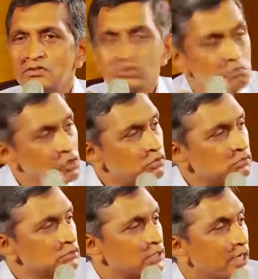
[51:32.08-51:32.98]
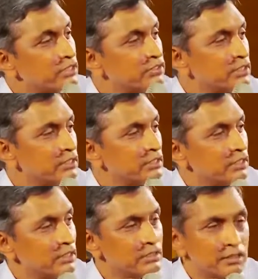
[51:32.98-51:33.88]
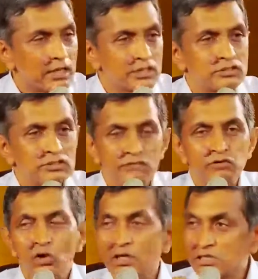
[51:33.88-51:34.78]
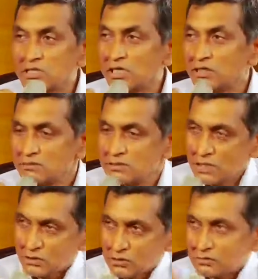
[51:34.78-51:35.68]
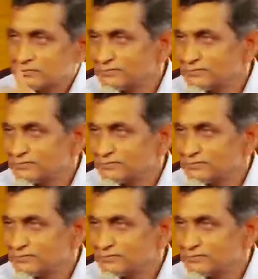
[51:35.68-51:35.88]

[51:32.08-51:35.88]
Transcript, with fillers: to move the country in the direction that we all desire, Sadhguru.